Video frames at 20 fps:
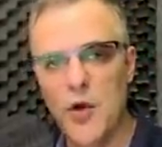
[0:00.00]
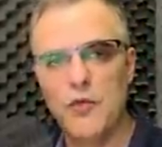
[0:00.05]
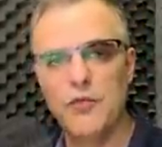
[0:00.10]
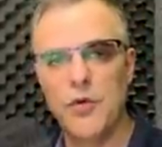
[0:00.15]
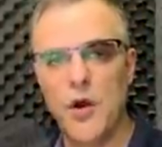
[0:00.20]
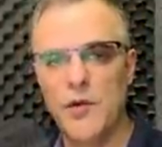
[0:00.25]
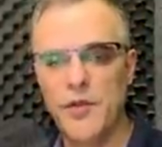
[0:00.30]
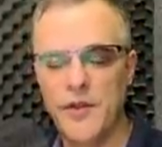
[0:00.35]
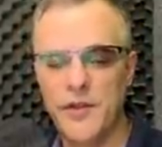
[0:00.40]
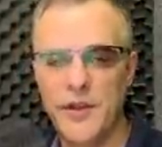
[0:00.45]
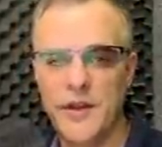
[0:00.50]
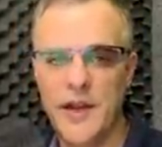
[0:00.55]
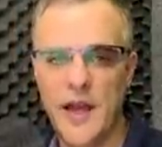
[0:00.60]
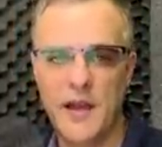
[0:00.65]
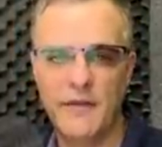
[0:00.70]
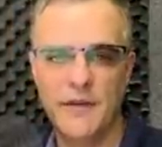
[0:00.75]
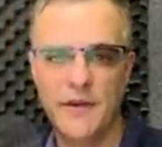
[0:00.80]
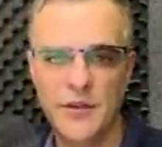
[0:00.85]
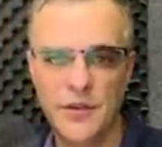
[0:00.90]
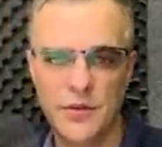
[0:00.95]
Rather than
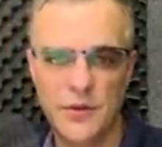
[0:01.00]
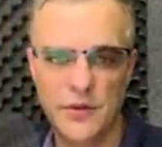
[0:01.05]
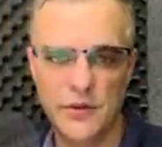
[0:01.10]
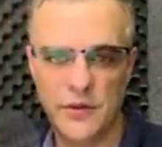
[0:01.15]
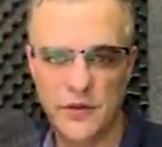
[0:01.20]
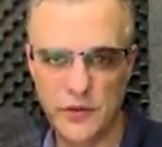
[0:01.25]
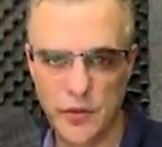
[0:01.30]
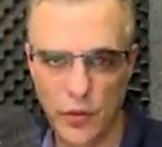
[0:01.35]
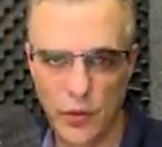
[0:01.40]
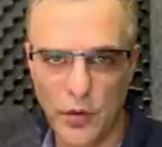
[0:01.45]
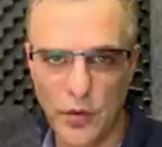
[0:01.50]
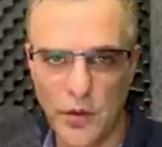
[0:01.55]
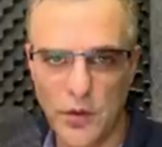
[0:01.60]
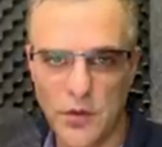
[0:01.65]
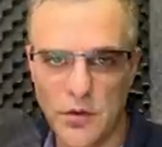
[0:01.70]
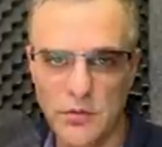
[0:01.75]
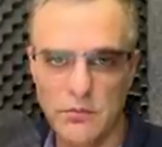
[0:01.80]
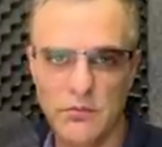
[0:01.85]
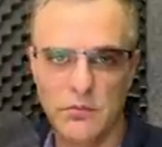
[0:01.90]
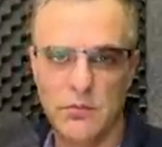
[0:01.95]
having to
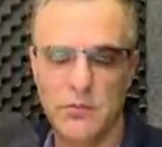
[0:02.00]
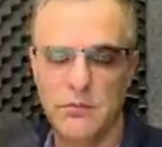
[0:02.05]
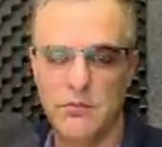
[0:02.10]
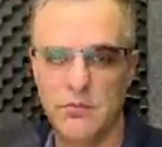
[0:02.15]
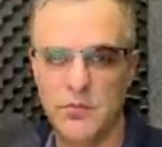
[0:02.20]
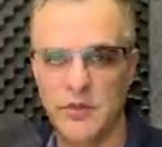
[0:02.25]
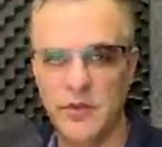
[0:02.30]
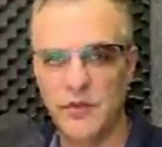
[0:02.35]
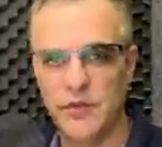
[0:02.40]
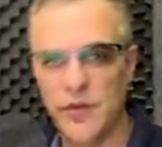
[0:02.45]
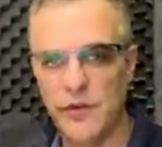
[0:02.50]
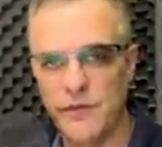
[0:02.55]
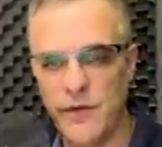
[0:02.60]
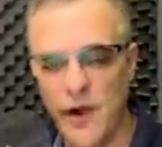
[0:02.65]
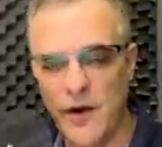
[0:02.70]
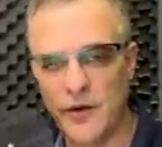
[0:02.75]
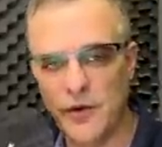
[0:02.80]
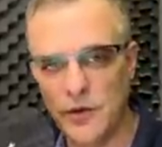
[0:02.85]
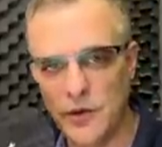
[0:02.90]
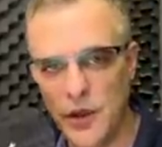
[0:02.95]
install Cisco
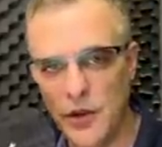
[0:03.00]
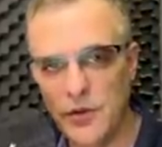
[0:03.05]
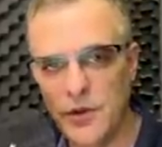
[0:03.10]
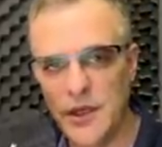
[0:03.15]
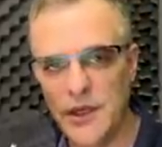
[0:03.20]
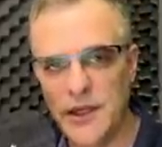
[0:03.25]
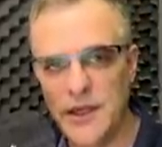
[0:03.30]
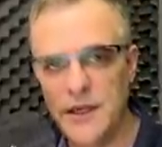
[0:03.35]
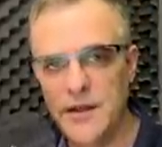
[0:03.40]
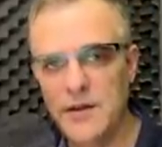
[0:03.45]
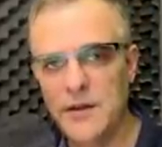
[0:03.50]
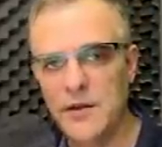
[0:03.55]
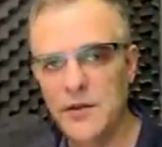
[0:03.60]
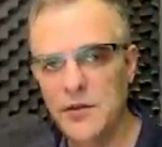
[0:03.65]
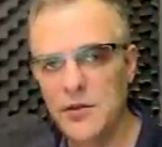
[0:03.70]
VIRL locally,